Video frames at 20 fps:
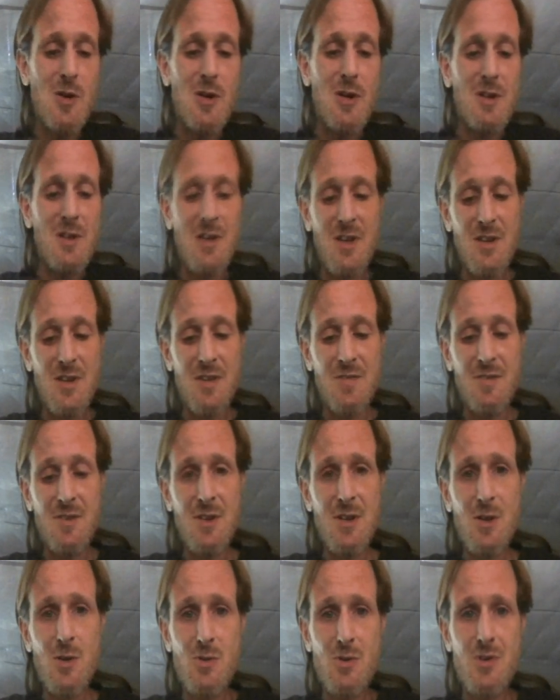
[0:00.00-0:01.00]
Uh, the
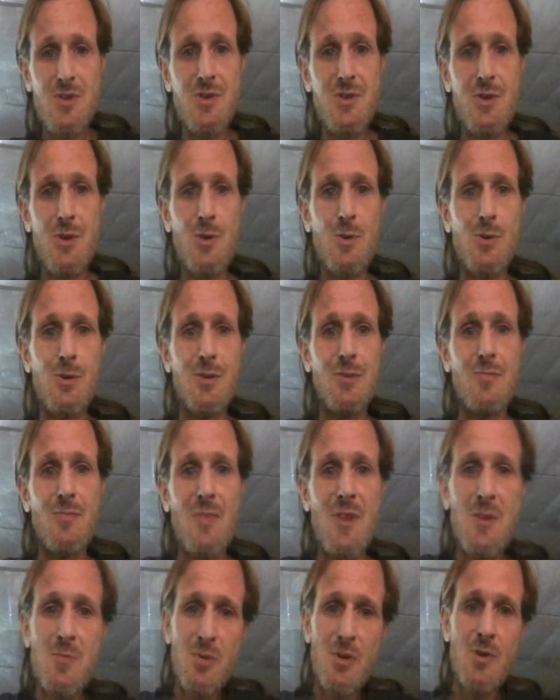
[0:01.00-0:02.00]
video was stolen.
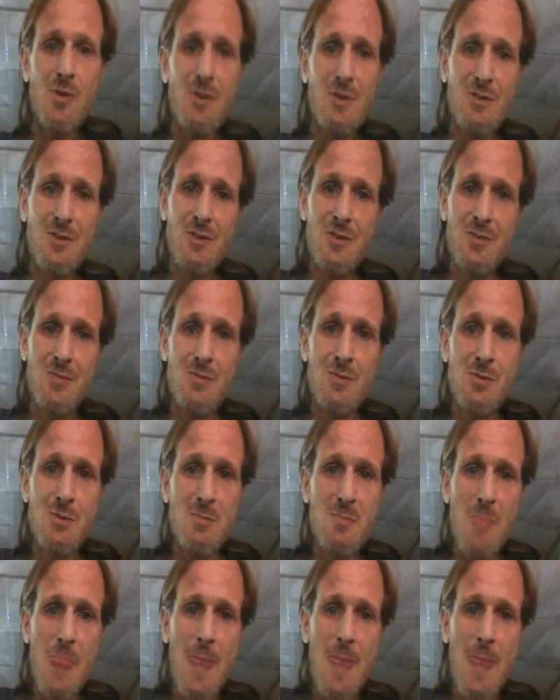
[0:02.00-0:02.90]
They broke into the room,